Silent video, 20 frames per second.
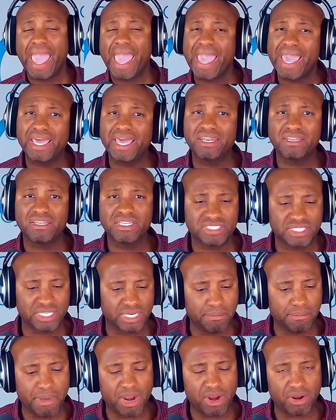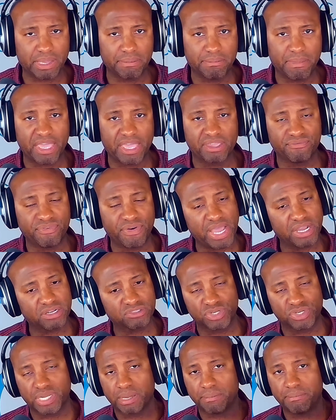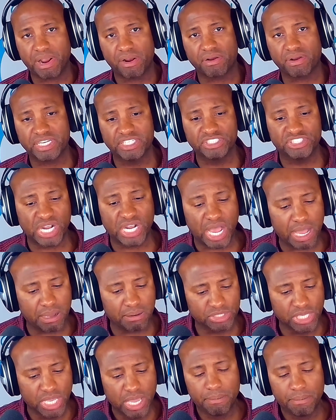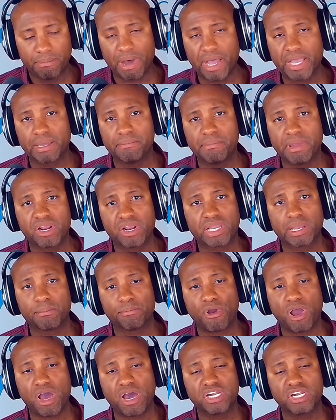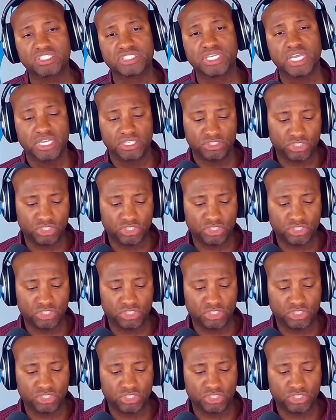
And listen, American manufacturing, American jobs, buying American products.